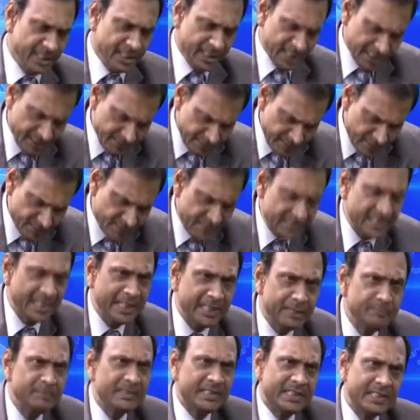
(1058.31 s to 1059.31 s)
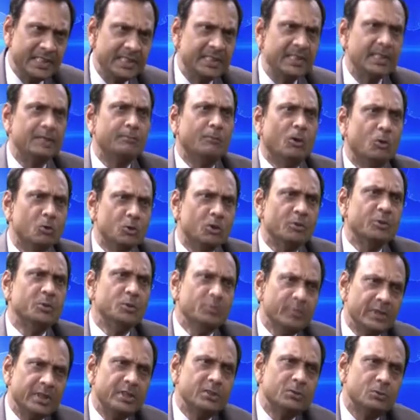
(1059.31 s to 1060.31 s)
even with the limited amount of
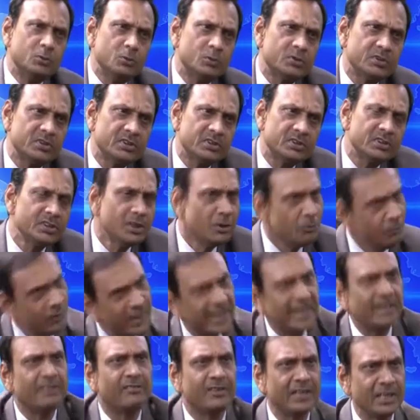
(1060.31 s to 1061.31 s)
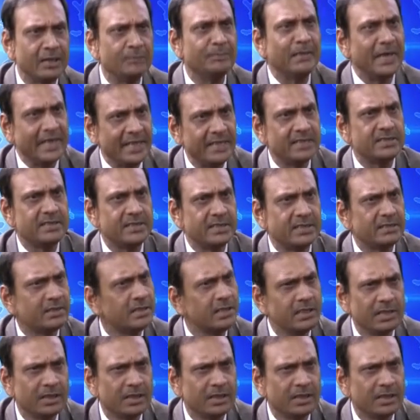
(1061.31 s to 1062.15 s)
human resources, we can really manage it.